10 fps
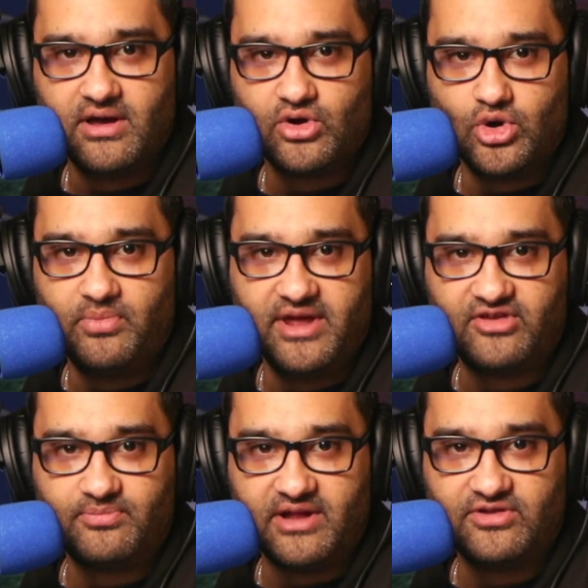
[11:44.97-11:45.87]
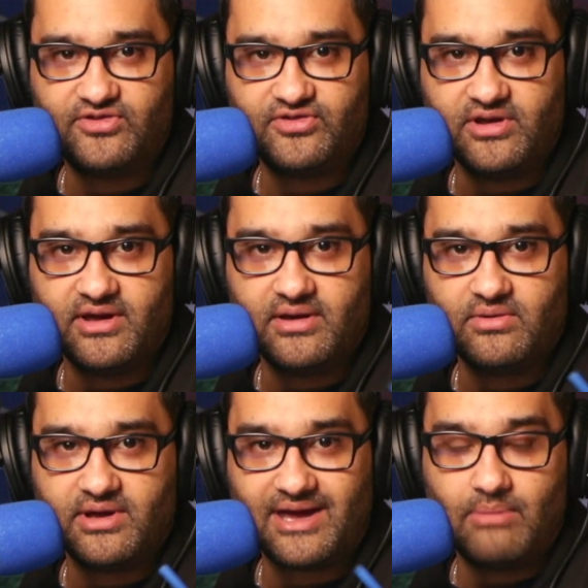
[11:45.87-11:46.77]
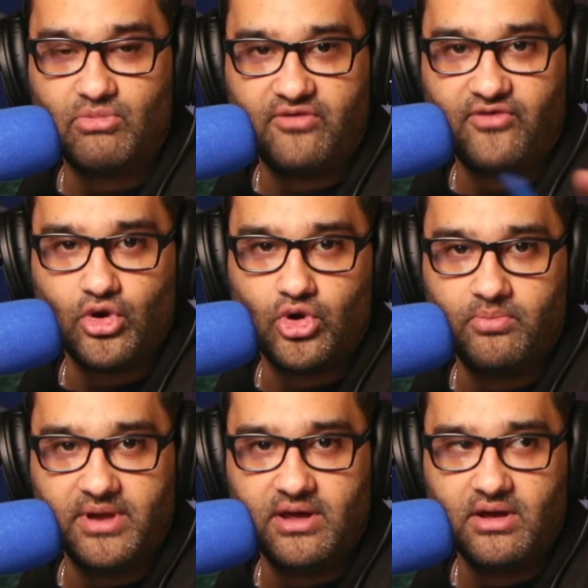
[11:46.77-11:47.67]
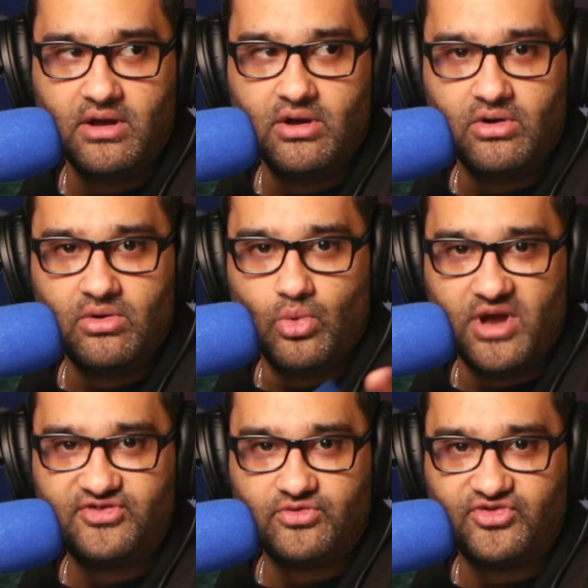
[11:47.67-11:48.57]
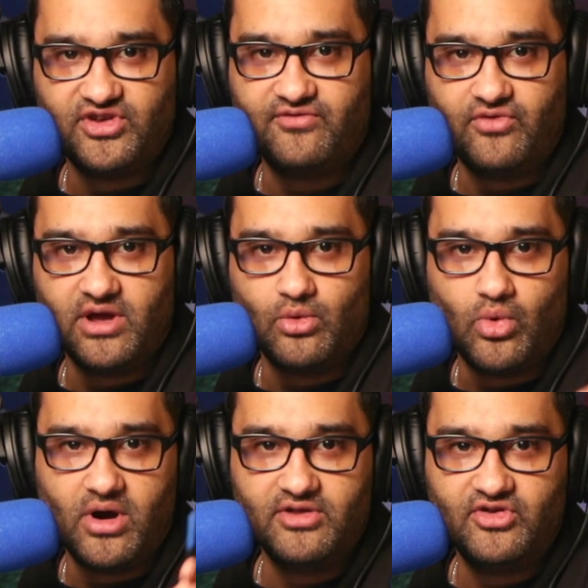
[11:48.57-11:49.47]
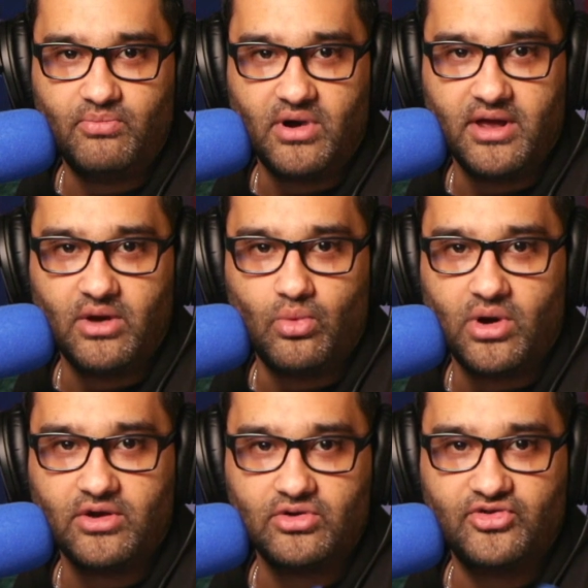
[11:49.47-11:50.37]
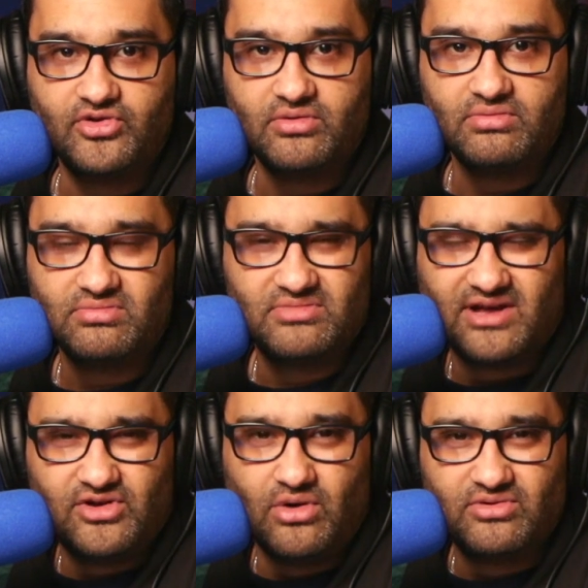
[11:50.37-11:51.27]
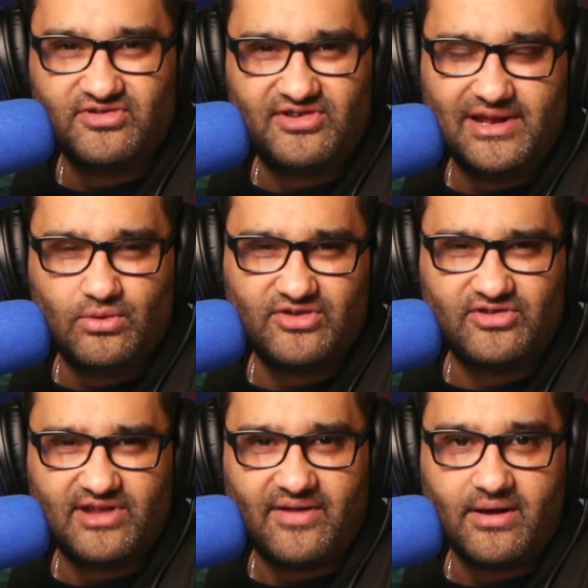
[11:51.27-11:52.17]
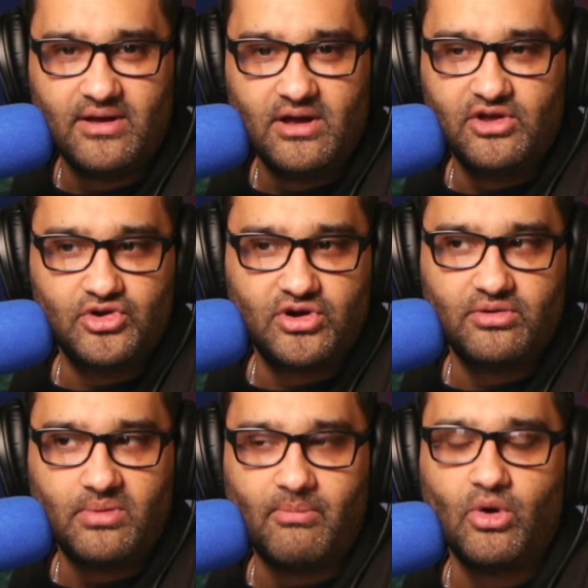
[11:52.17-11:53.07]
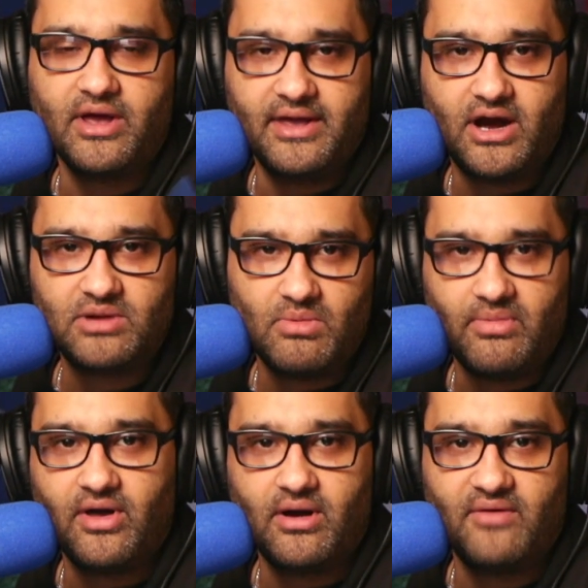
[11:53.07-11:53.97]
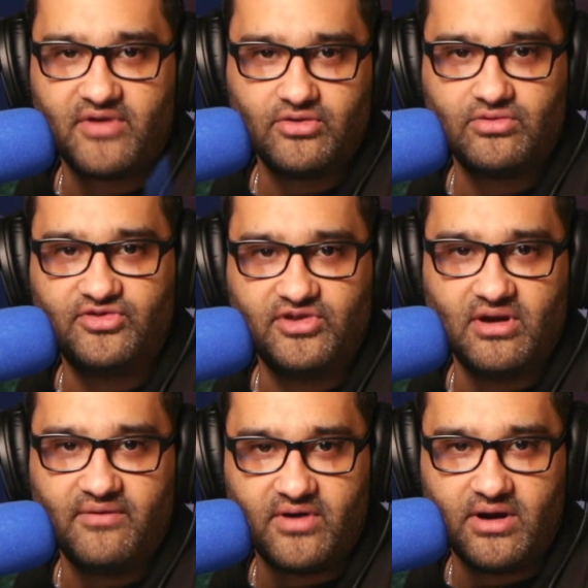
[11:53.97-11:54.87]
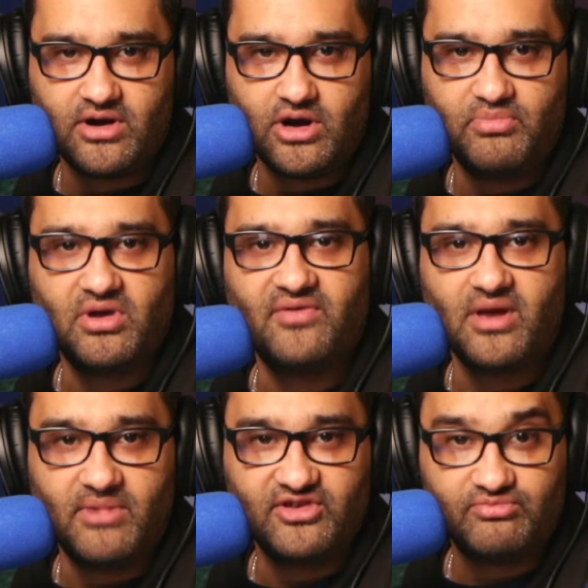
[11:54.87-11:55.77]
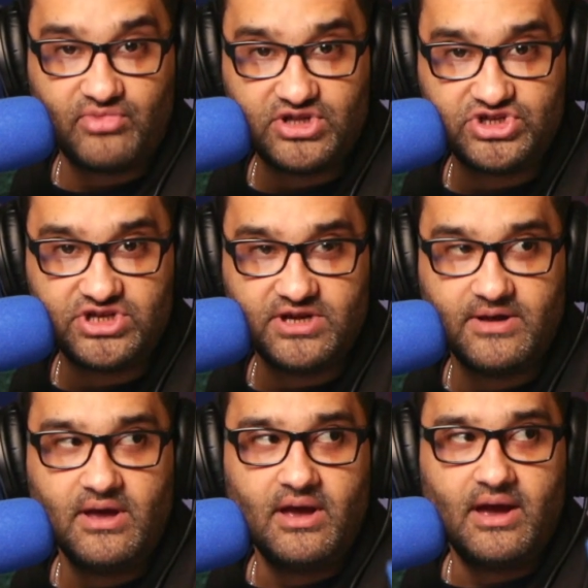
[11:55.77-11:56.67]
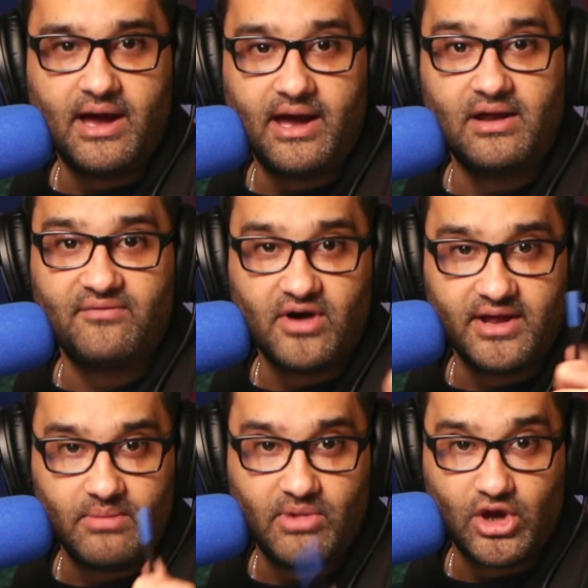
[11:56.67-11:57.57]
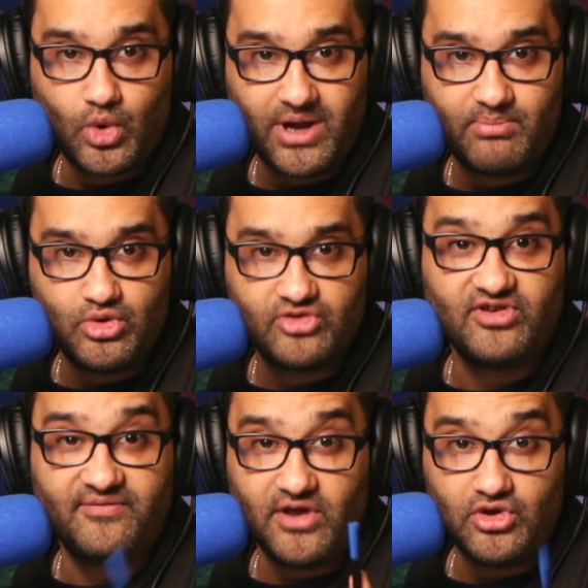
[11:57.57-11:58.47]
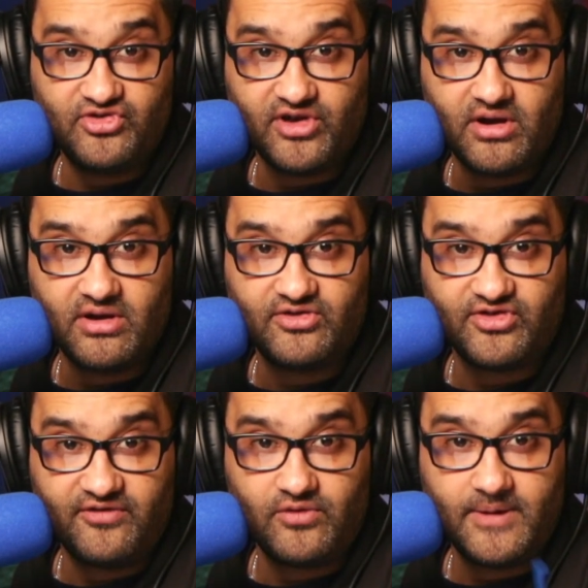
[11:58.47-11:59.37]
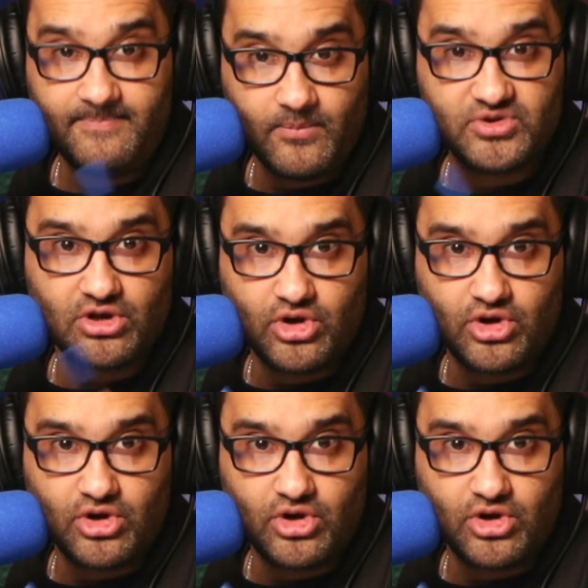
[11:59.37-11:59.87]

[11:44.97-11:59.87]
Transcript: company expense camera for your company. Where's the receipt for it? Why did you buy it? Why could you, like, you know, silly questions like that. You can remember, okay, yeah, I remember that. I've got the receipt. I've got a copy of it in my spreadsheet, and I've got it in my QuickBooks if you're using a software, which I'll